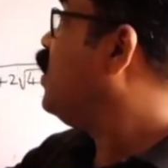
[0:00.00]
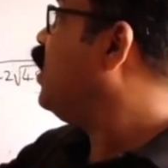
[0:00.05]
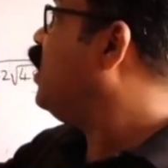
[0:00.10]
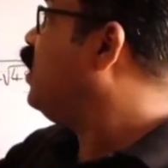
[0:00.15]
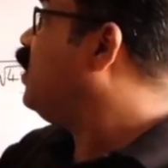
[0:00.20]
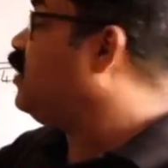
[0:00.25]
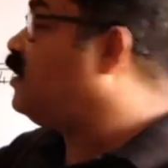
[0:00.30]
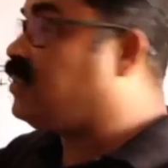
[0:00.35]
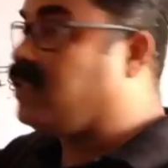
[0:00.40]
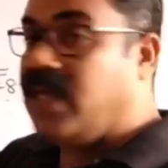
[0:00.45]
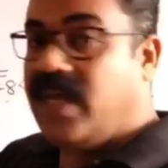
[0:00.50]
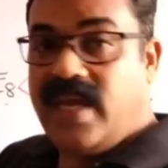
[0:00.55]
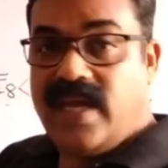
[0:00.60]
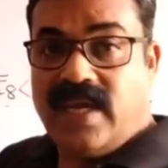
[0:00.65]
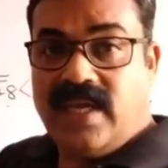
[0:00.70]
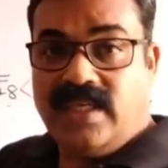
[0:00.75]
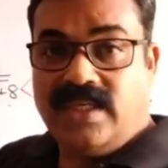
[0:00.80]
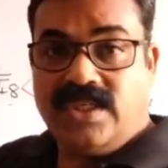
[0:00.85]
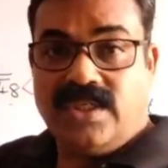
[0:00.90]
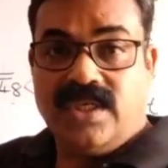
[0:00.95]
Here it is
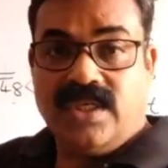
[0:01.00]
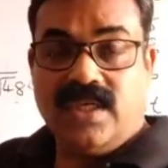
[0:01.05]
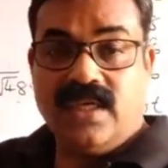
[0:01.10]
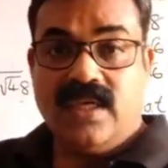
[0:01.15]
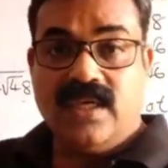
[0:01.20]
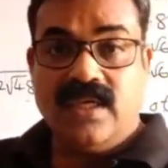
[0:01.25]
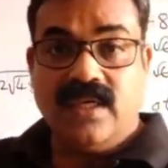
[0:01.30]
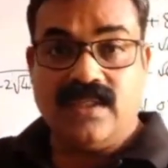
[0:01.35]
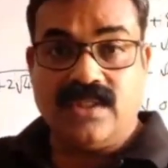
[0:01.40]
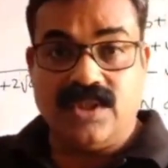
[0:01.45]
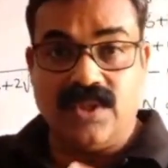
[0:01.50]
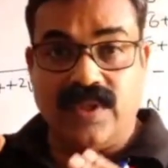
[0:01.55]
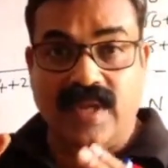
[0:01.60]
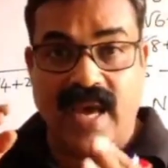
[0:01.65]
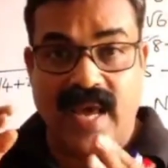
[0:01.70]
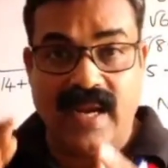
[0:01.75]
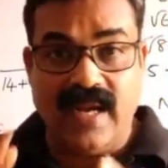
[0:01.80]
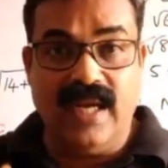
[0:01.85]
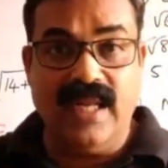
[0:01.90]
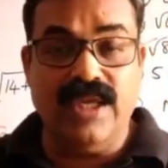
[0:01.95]
8 so
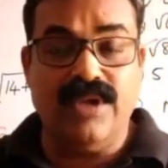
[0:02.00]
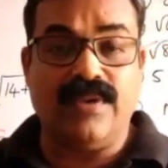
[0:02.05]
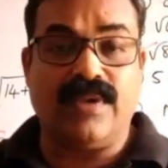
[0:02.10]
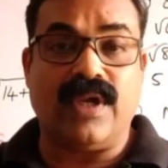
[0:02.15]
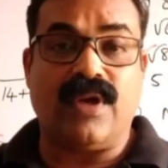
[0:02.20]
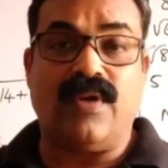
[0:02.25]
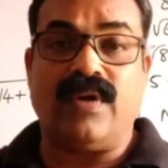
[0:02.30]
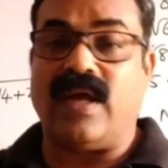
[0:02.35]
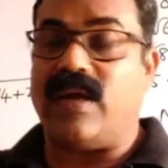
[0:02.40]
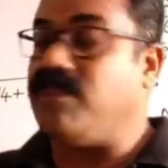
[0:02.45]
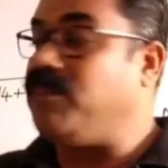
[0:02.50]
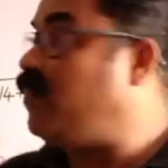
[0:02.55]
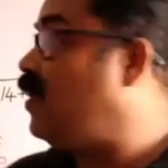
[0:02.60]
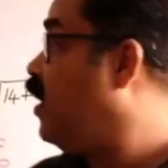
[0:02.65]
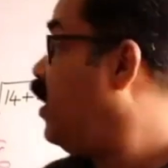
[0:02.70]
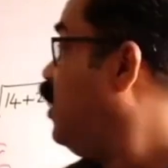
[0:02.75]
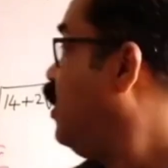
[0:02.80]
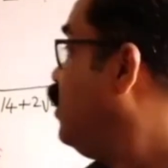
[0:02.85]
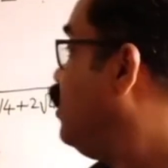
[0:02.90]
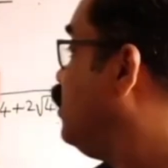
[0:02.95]
directly you cannot
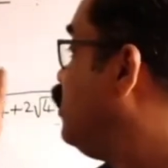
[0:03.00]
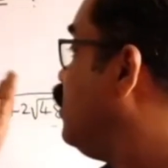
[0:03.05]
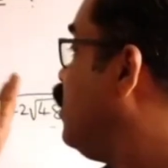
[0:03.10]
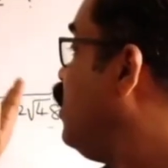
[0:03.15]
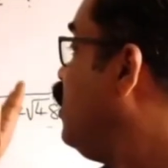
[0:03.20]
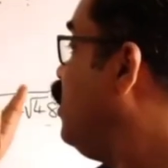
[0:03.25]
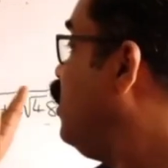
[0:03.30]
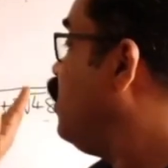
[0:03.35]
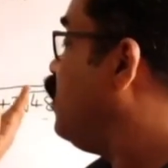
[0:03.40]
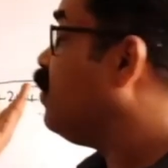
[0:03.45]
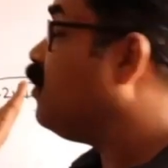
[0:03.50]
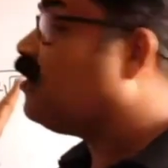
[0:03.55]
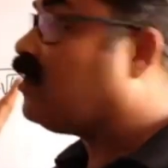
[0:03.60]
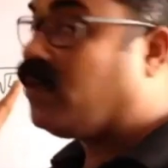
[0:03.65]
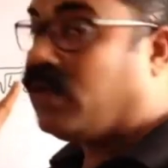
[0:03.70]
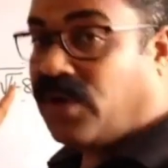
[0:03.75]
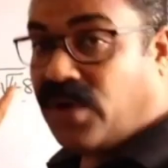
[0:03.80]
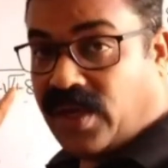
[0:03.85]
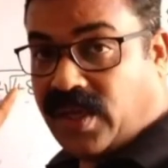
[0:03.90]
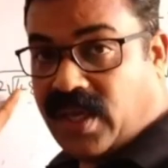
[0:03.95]
apply the
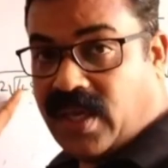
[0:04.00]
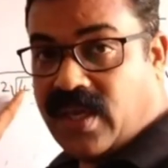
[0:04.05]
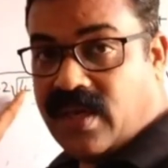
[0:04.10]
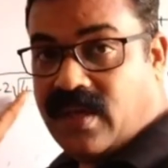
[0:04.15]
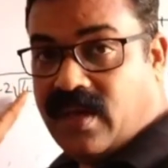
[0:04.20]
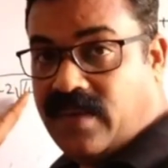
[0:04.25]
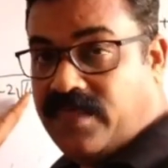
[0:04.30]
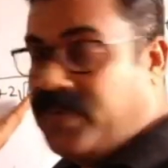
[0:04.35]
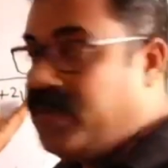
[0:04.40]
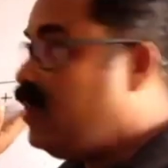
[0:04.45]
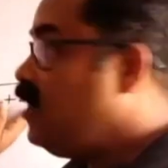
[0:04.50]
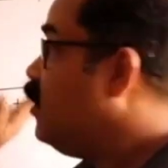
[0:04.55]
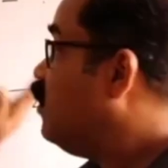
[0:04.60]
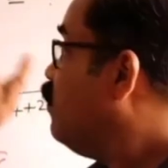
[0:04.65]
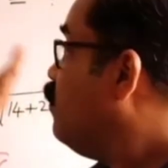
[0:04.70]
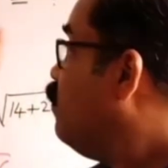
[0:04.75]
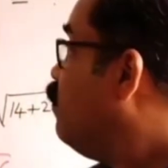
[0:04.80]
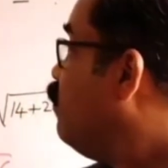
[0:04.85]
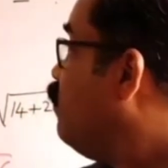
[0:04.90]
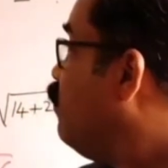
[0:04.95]
trick here
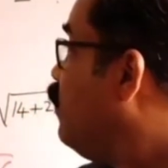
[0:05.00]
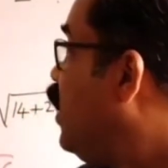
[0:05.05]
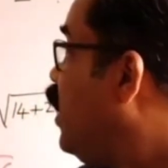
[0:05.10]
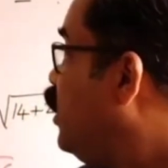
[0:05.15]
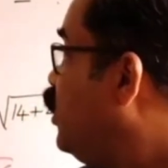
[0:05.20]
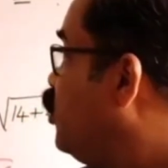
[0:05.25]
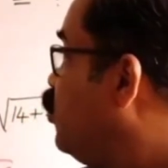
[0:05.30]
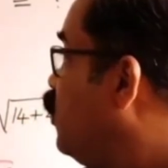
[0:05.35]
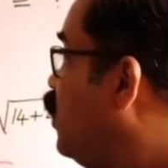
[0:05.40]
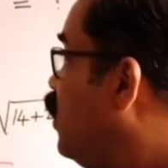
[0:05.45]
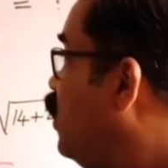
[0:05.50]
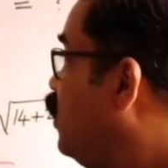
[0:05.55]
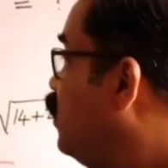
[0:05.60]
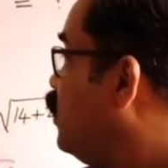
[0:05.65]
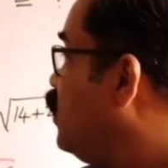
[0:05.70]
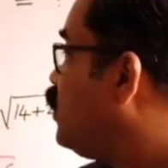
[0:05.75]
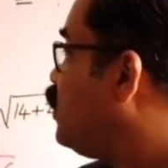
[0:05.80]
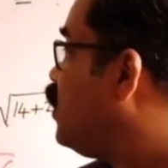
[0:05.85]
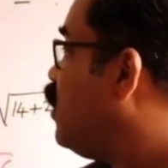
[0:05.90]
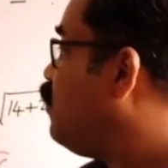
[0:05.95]
make sure
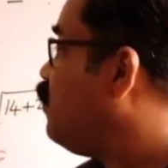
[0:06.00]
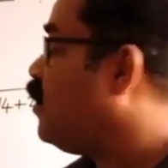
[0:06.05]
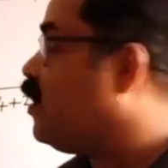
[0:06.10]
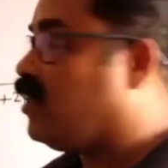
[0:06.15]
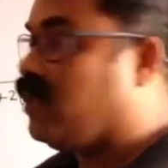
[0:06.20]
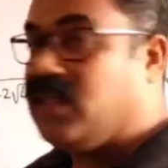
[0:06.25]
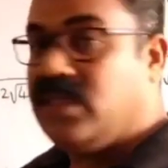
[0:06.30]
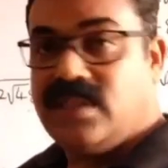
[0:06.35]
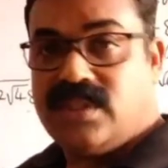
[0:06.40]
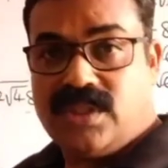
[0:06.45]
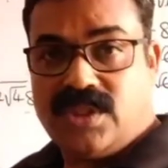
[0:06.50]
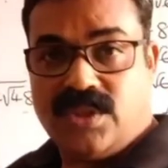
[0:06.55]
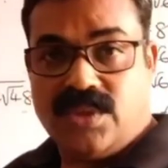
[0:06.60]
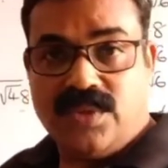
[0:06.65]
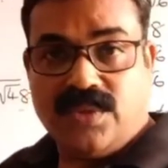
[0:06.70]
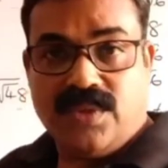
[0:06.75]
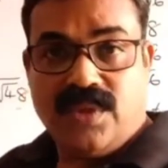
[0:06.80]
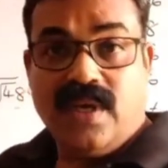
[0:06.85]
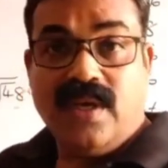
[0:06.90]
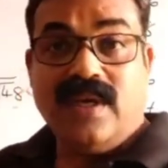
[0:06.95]
this number is
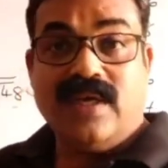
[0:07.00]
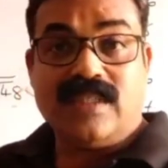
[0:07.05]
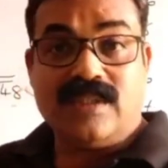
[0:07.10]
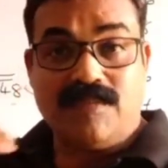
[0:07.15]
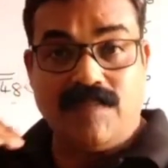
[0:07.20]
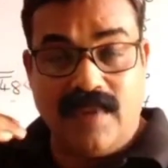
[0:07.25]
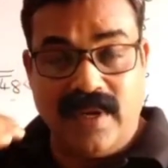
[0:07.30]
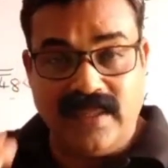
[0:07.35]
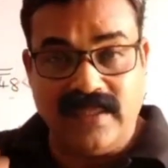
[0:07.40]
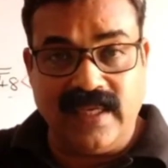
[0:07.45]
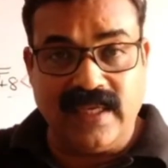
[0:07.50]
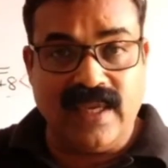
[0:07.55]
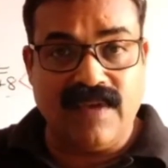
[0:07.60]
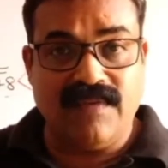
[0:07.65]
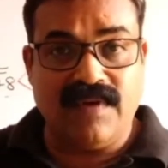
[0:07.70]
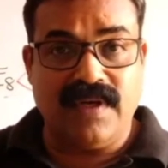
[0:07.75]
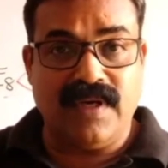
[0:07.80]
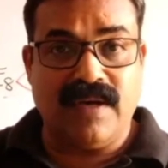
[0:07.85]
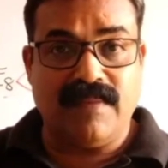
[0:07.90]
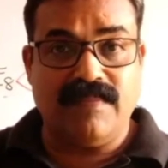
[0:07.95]
2 split the
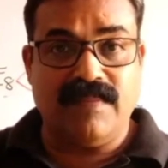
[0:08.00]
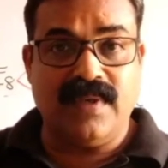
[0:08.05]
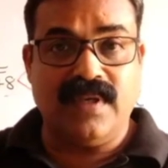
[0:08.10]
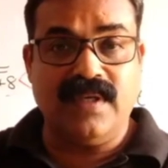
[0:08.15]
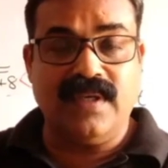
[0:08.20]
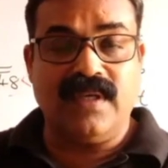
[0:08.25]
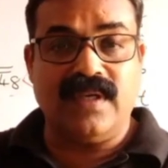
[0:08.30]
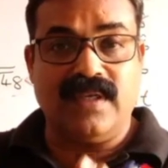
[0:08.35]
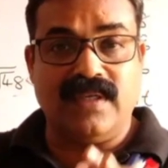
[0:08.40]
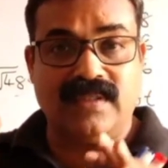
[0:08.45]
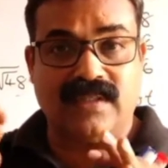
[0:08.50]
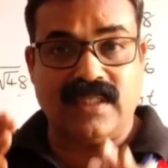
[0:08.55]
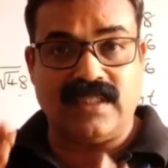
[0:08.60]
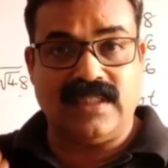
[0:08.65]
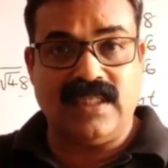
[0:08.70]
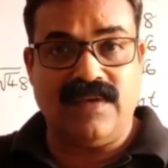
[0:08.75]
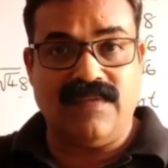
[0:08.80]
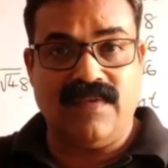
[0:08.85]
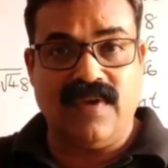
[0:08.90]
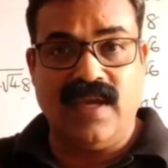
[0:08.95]
given number in
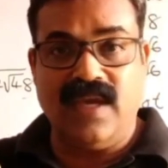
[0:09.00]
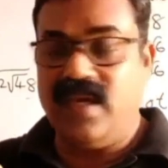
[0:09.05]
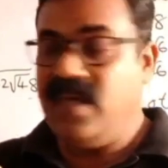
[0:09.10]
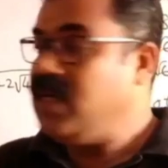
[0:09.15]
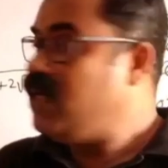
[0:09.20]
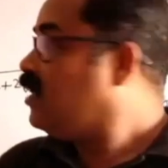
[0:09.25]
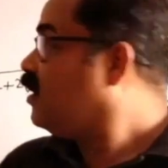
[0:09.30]
such a way